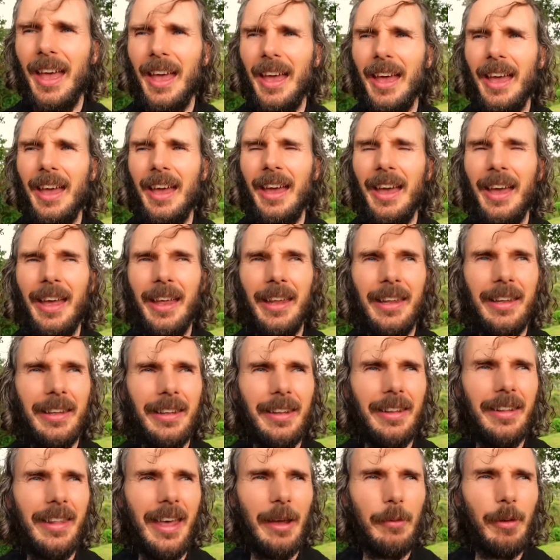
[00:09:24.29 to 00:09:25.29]

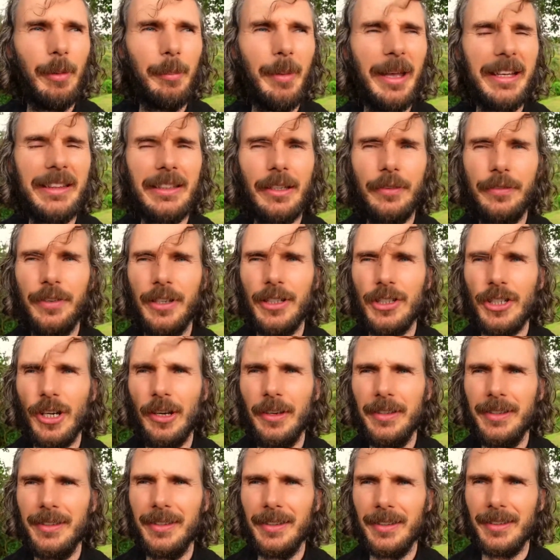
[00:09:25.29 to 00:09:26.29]
And they will make different
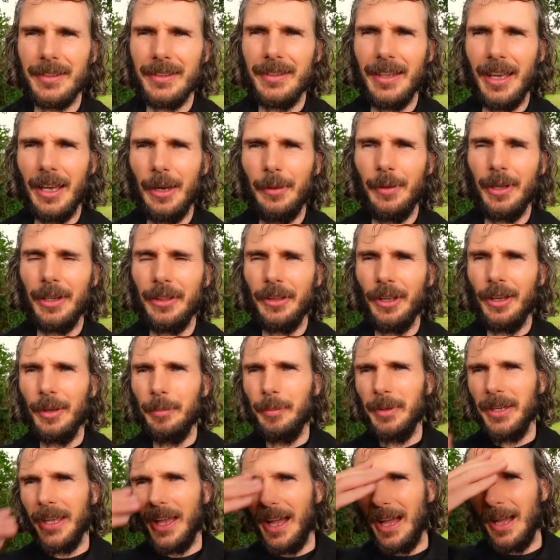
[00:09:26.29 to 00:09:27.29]
choices. They will
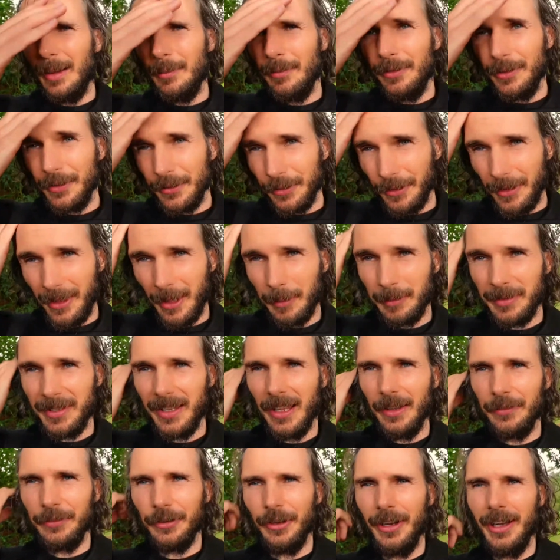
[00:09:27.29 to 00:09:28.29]
not be harmful to
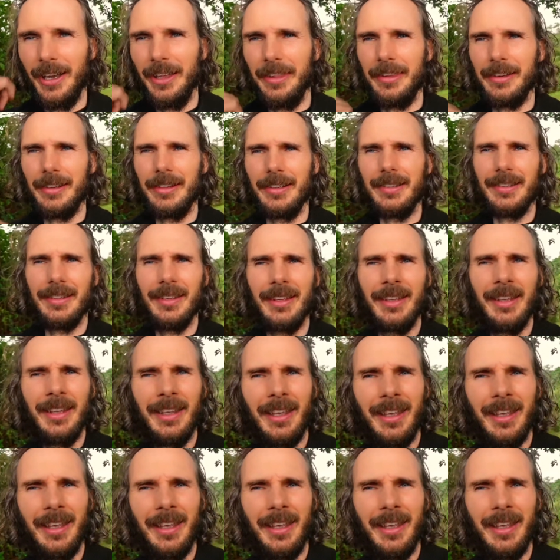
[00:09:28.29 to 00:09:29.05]
themselves or others.